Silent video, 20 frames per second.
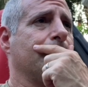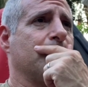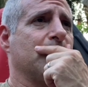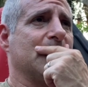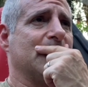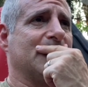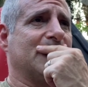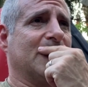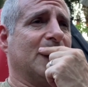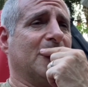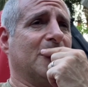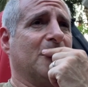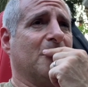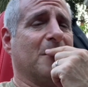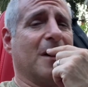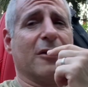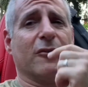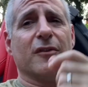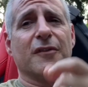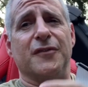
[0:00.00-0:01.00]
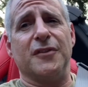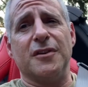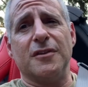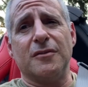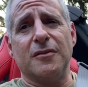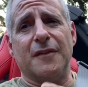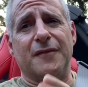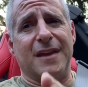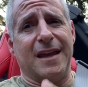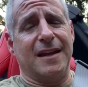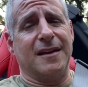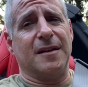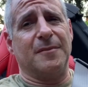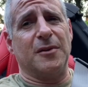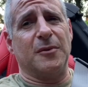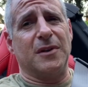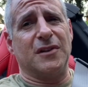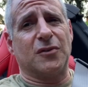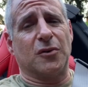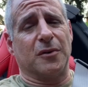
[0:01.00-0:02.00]
So my review of the
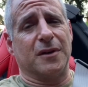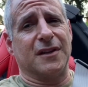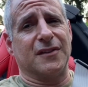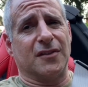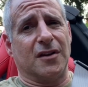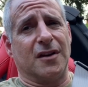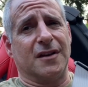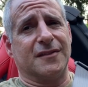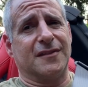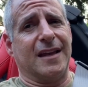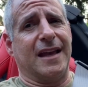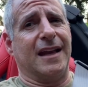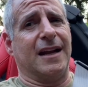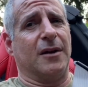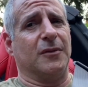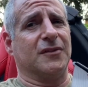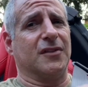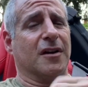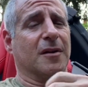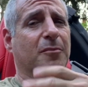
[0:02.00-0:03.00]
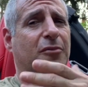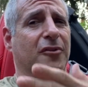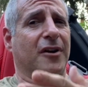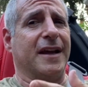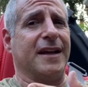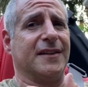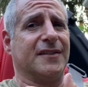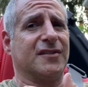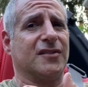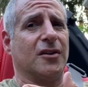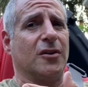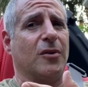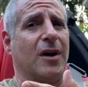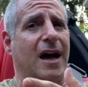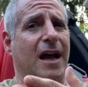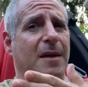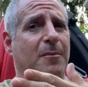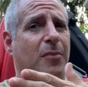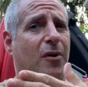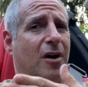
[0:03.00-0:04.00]
AWE touring exhaust, and I will talk price. So
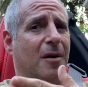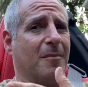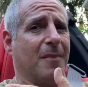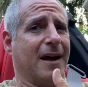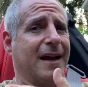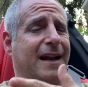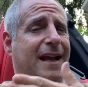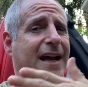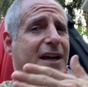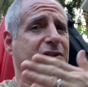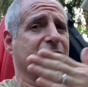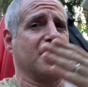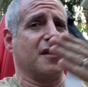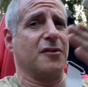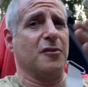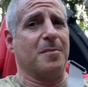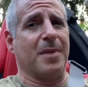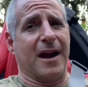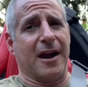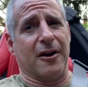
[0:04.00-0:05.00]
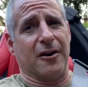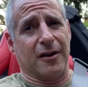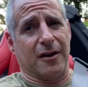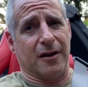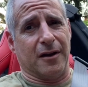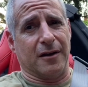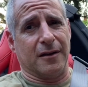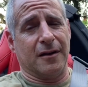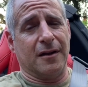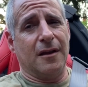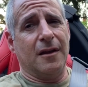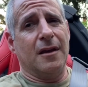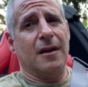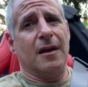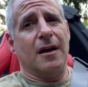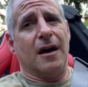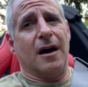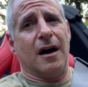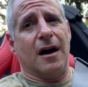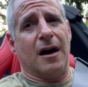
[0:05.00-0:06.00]
I bought mine actually through Paragon.
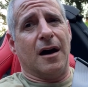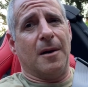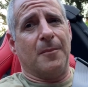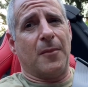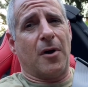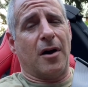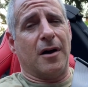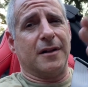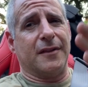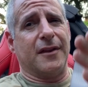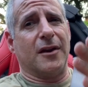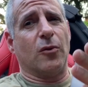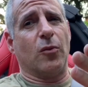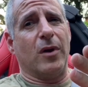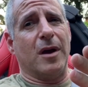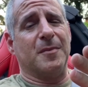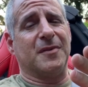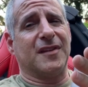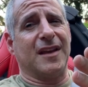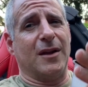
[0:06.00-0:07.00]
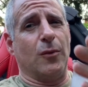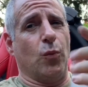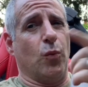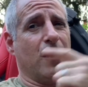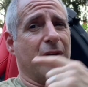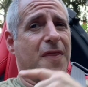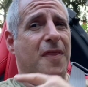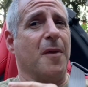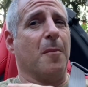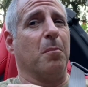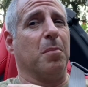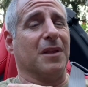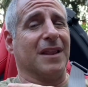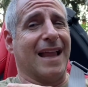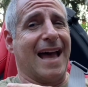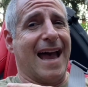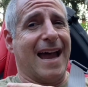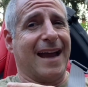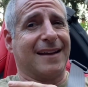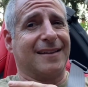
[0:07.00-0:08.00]
On their website with the
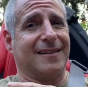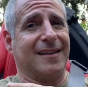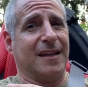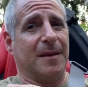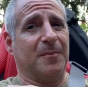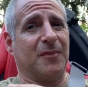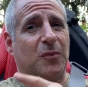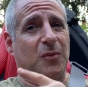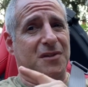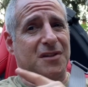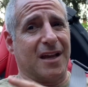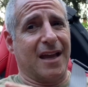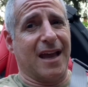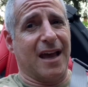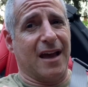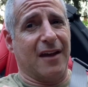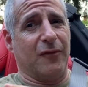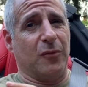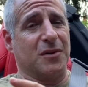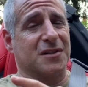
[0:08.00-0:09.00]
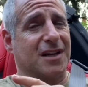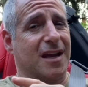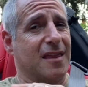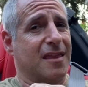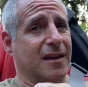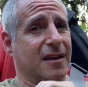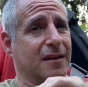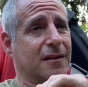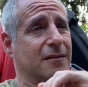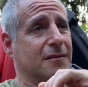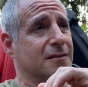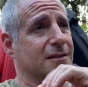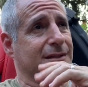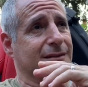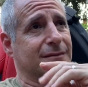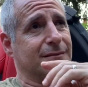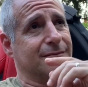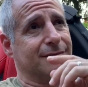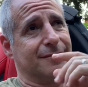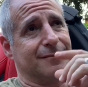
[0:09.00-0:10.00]
black tips, which I have, which I think just,
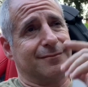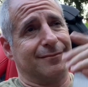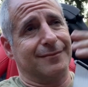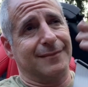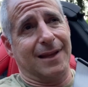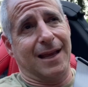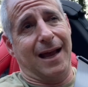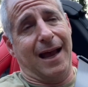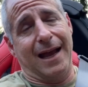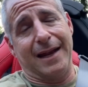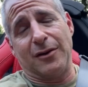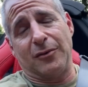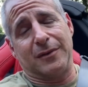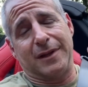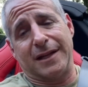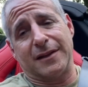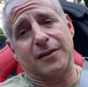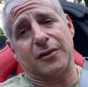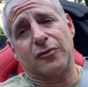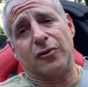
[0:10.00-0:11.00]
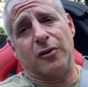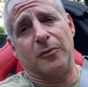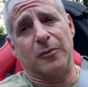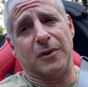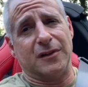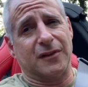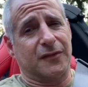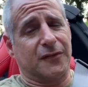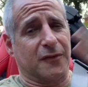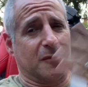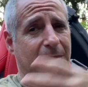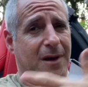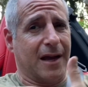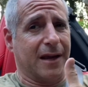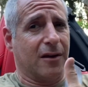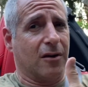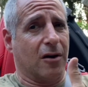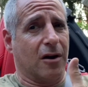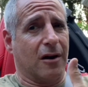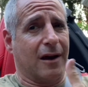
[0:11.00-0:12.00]
I don't like the chrome ones for my
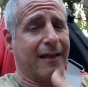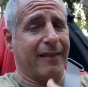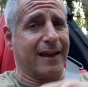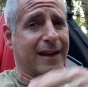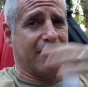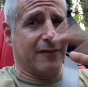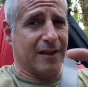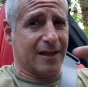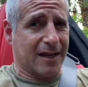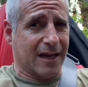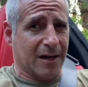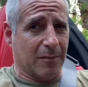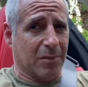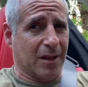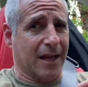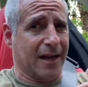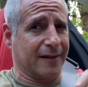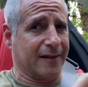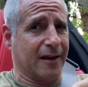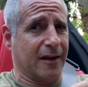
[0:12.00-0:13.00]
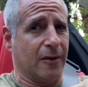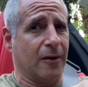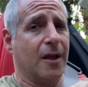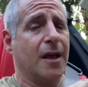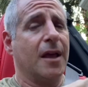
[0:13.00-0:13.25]
car. I like everything kind of blacked out.